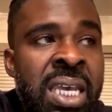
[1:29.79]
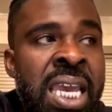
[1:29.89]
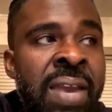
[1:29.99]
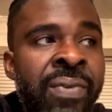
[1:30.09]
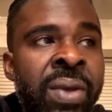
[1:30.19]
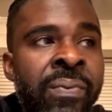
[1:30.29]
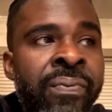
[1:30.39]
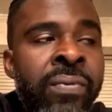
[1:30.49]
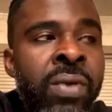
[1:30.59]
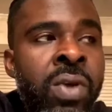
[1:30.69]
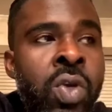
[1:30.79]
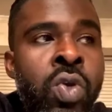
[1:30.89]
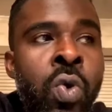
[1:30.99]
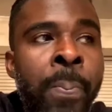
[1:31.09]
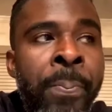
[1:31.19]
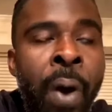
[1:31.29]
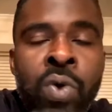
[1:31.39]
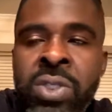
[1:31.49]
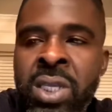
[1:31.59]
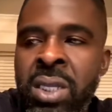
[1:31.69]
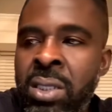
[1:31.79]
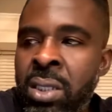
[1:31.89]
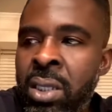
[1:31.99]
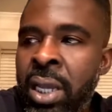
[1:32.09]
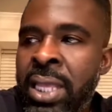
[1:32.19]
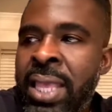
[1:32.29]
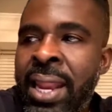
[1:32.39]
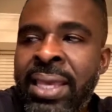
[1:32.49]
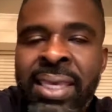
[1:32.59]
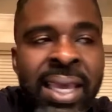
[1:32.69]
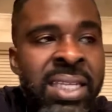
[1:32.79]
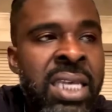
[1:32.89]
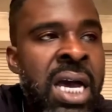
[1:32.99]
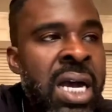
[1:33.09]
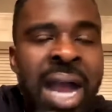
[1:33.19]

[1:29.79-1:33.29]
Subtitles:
even if you posting that a kid is hung,